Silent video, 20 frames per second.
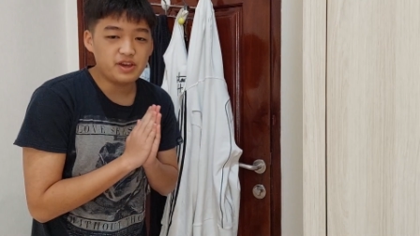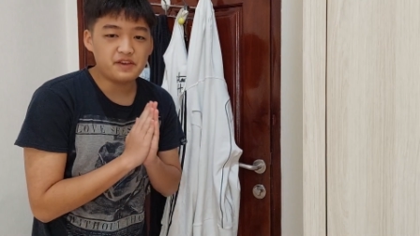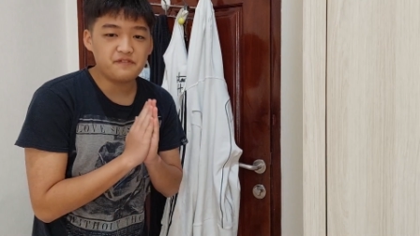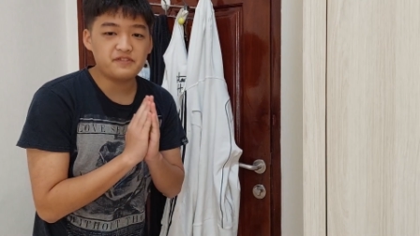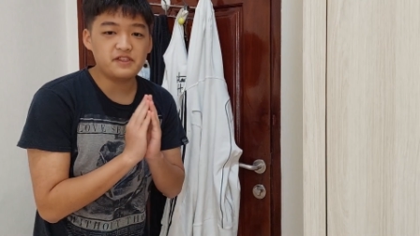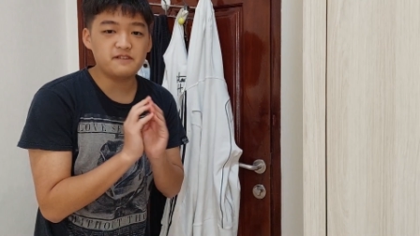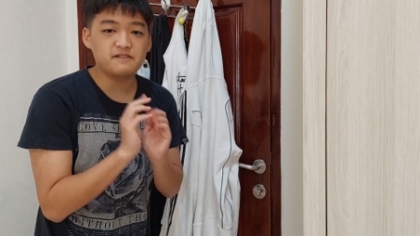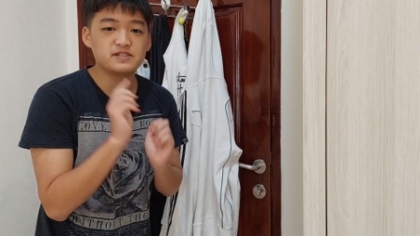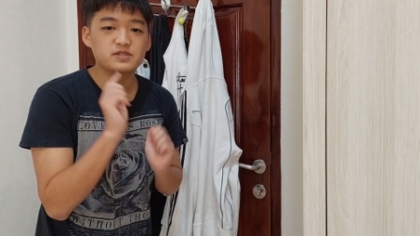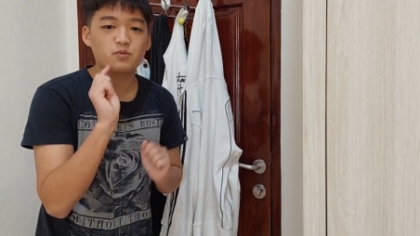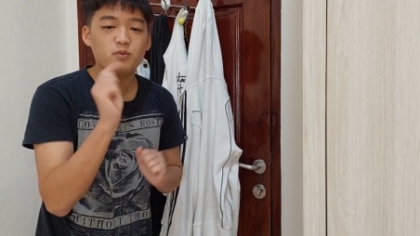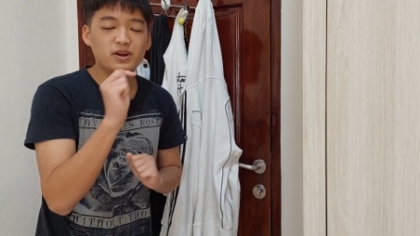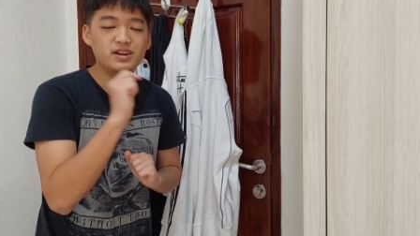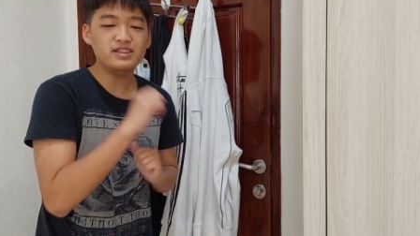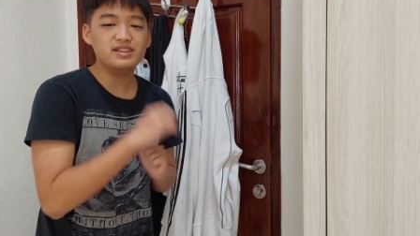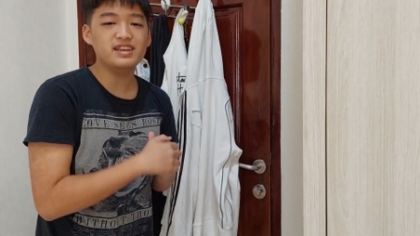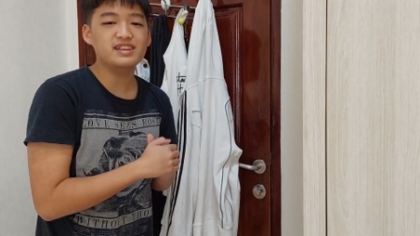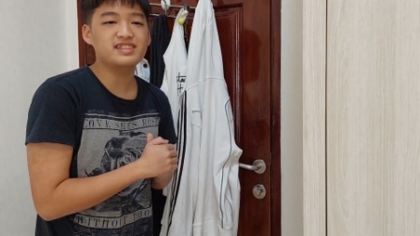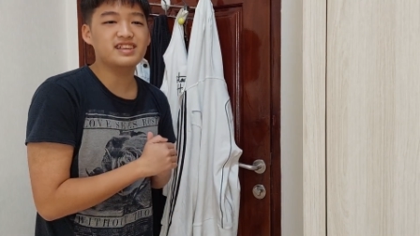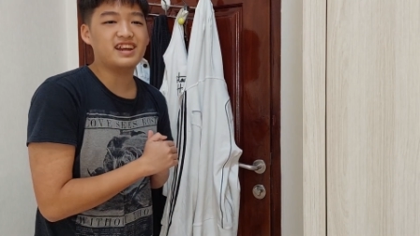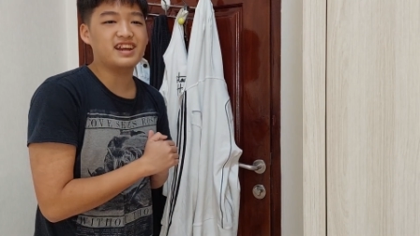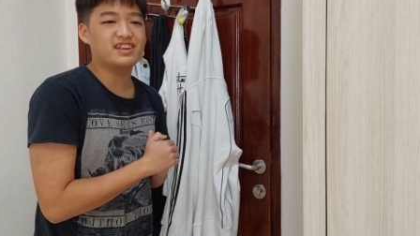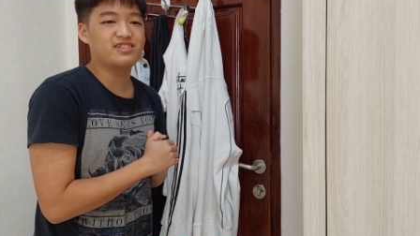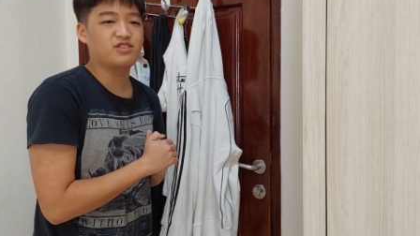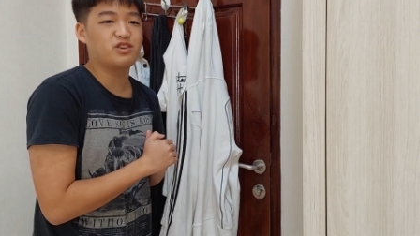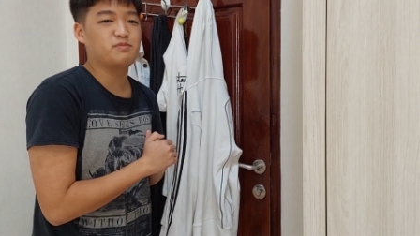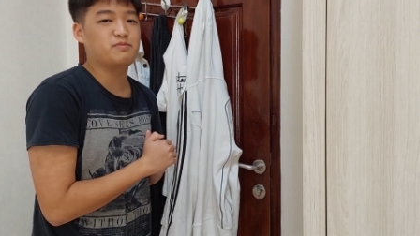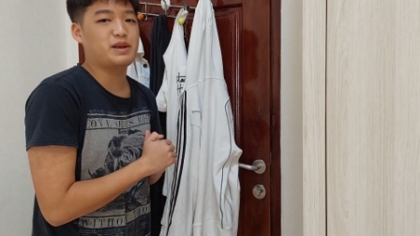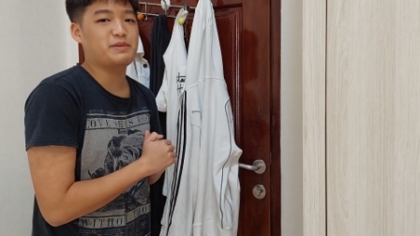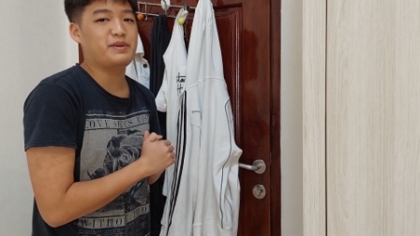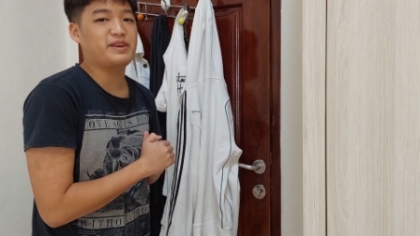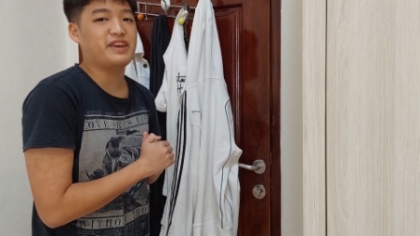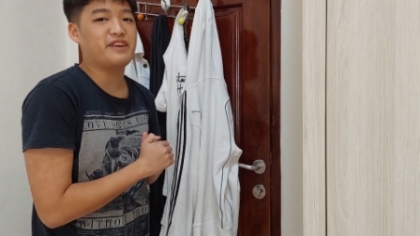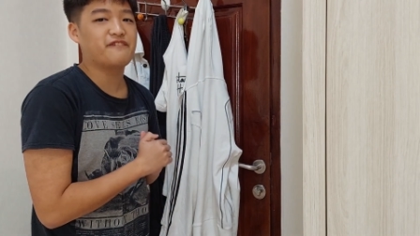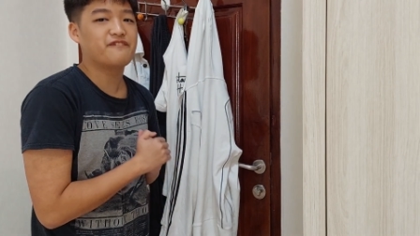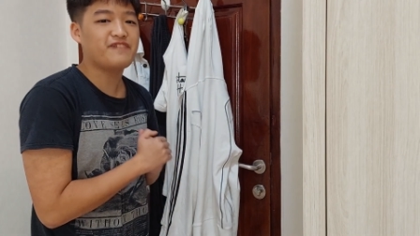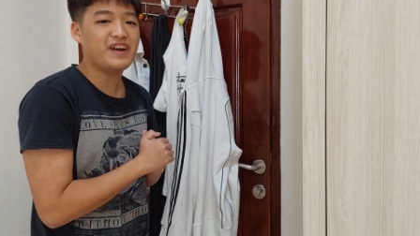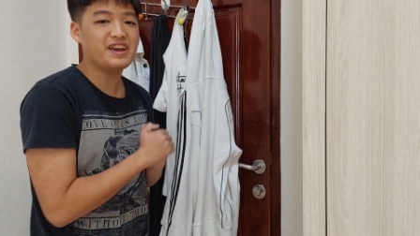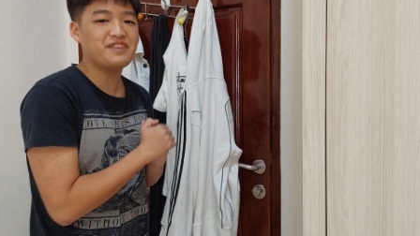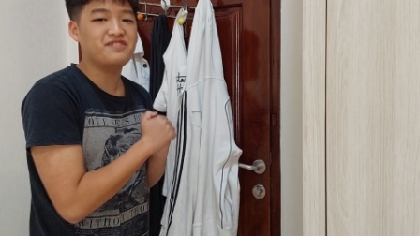If there is one thing that I learned by
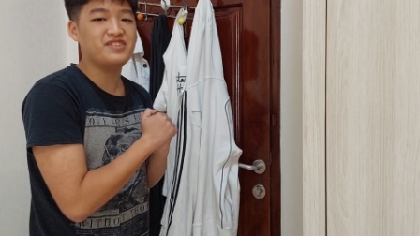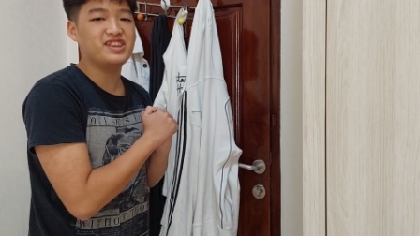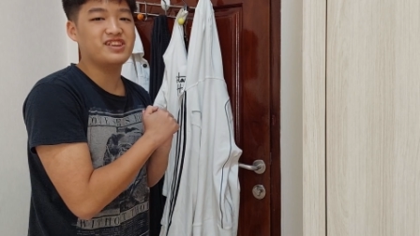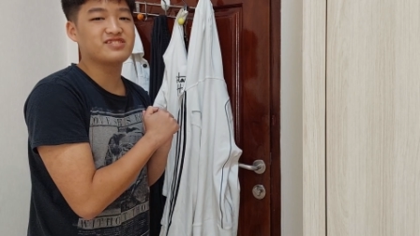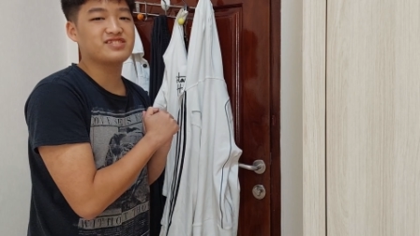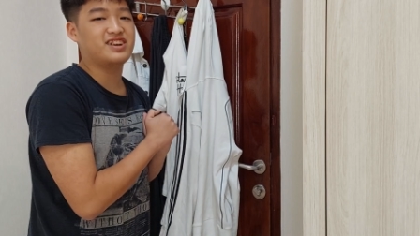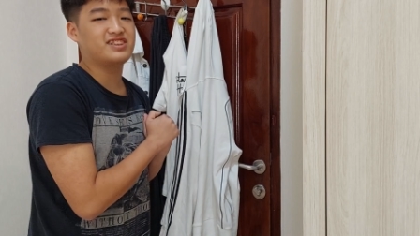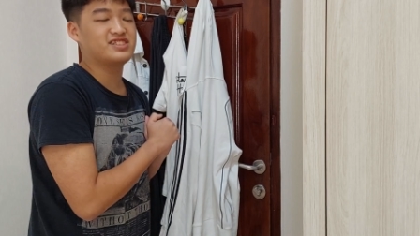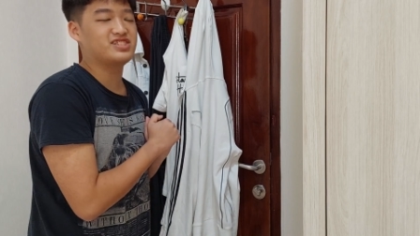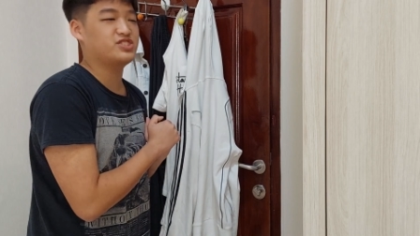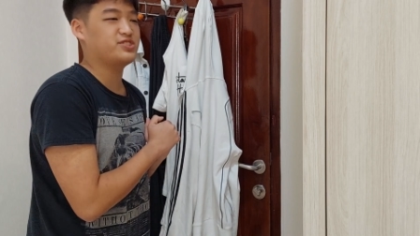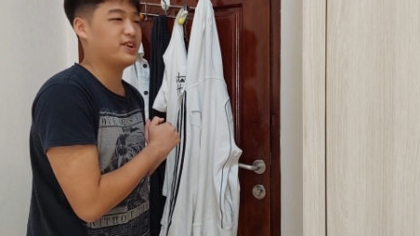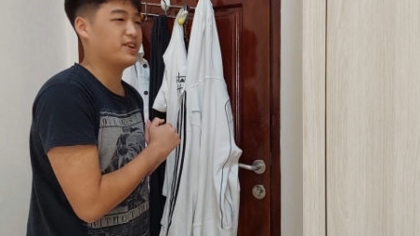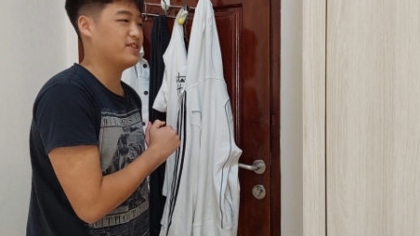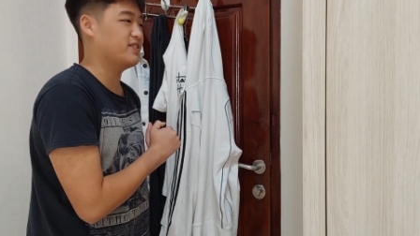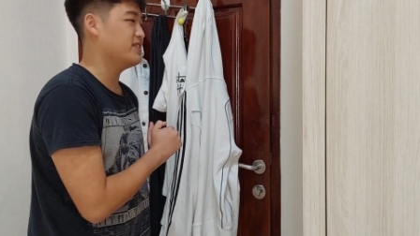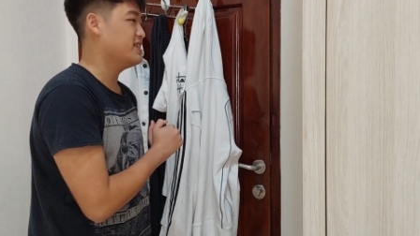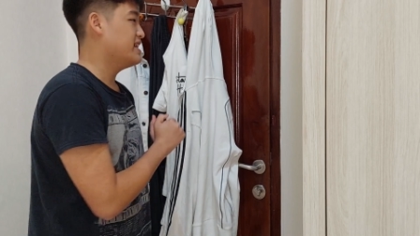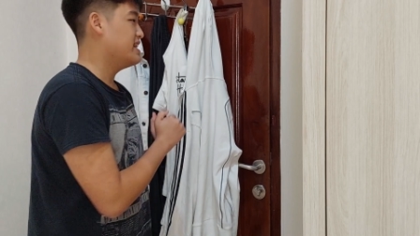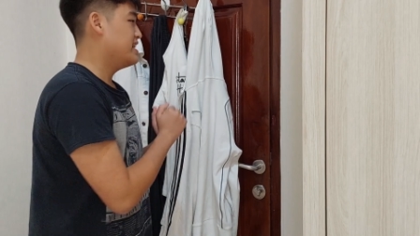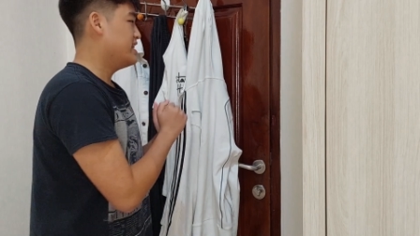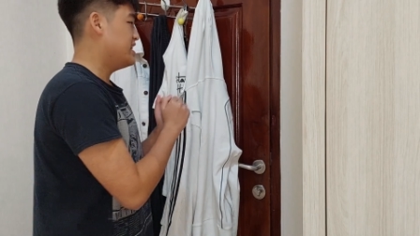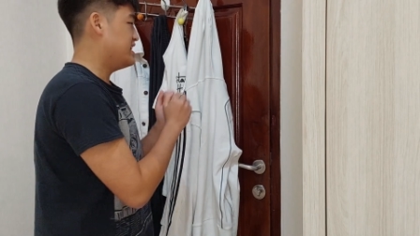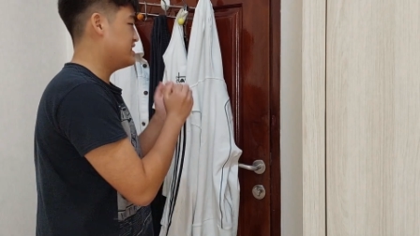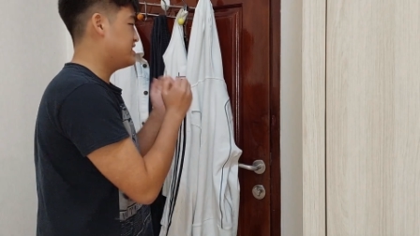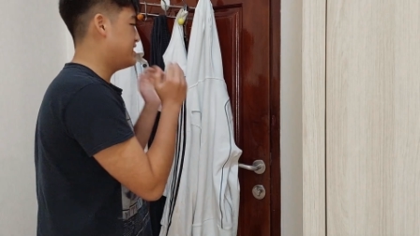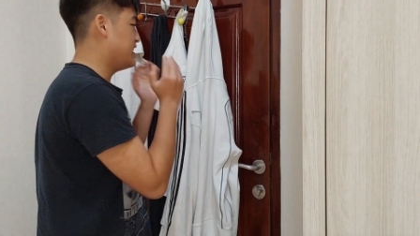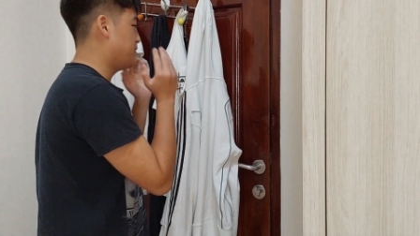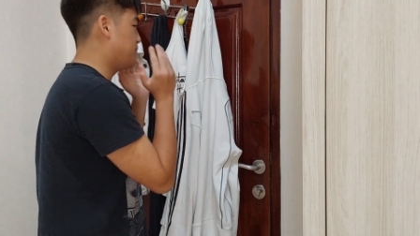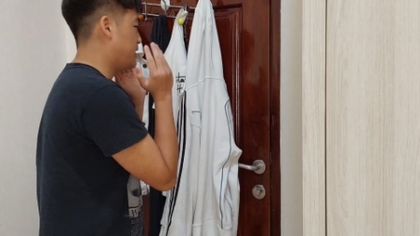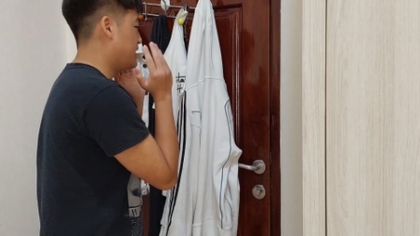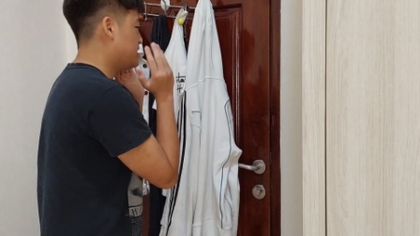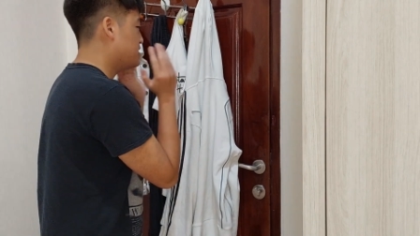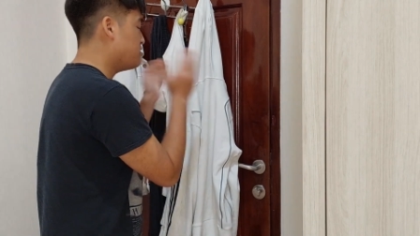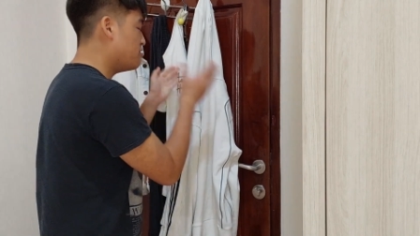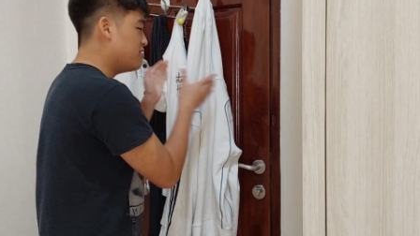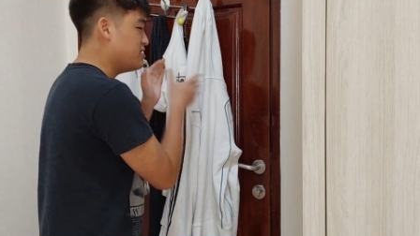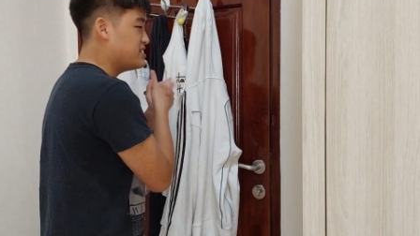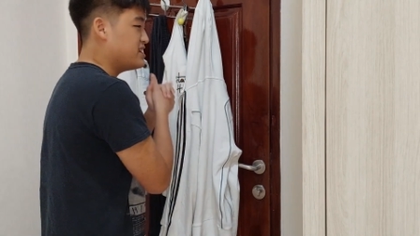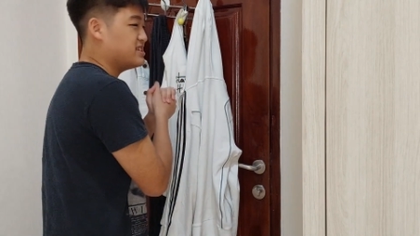making 5 videos on this channel, is that my
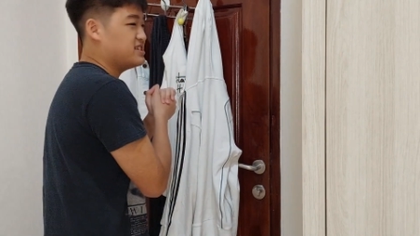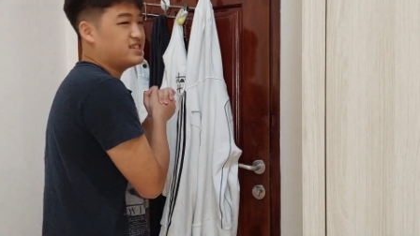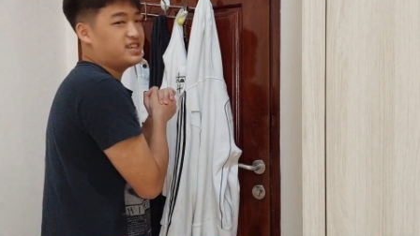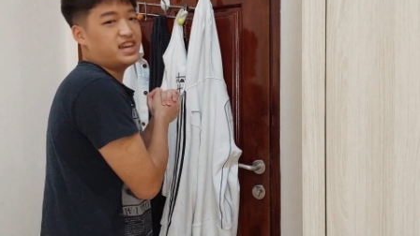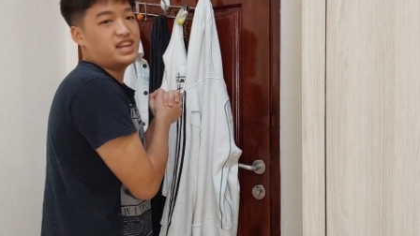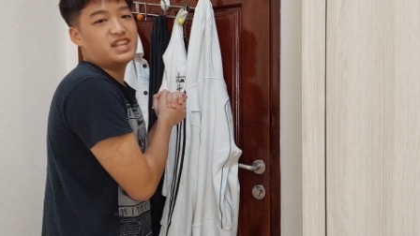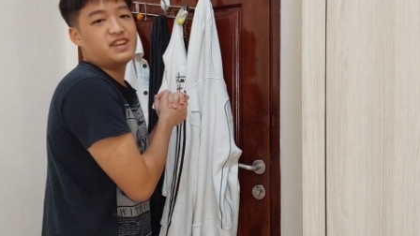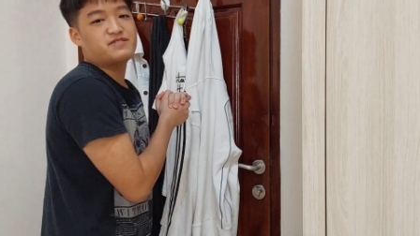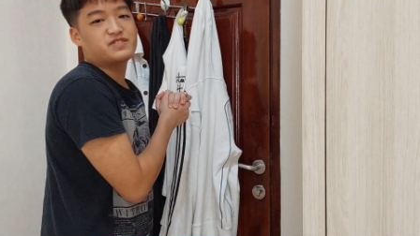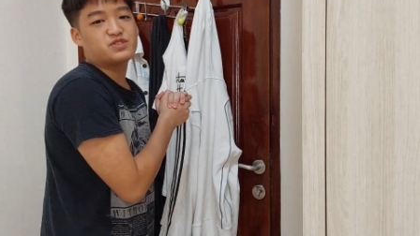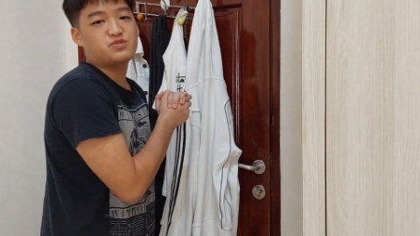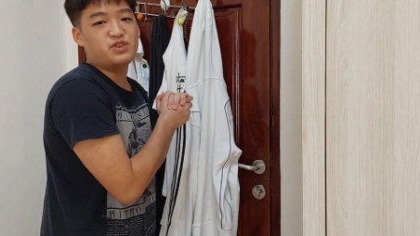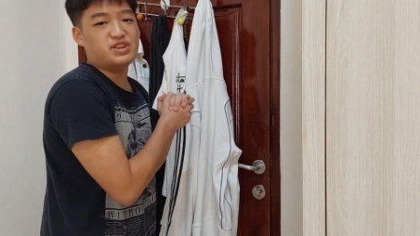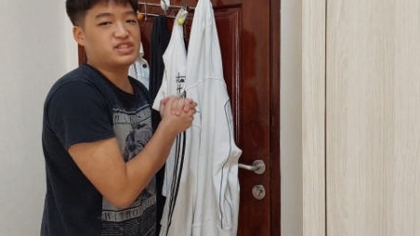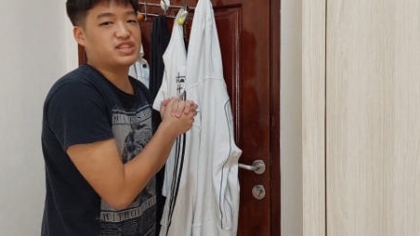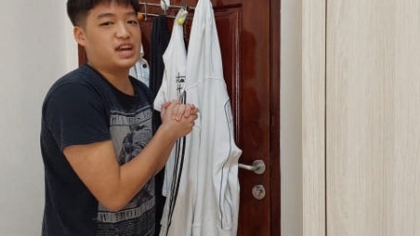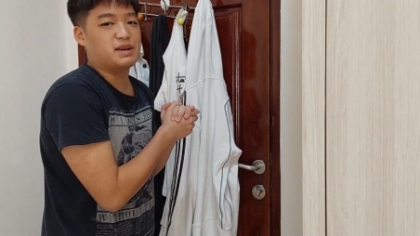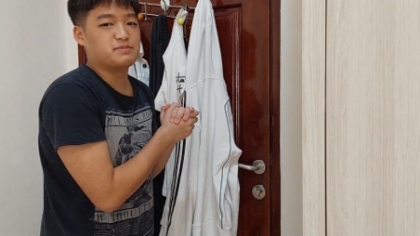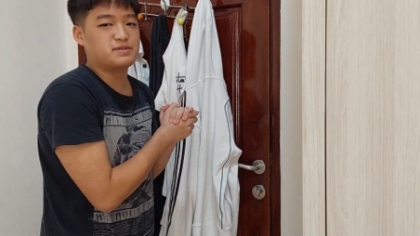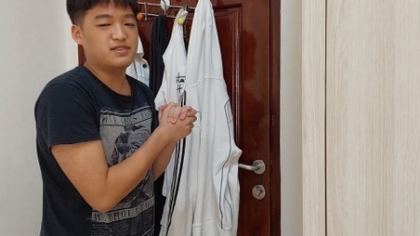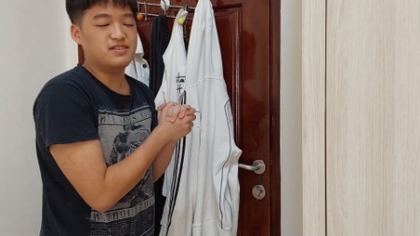door doesn't get enough screen time.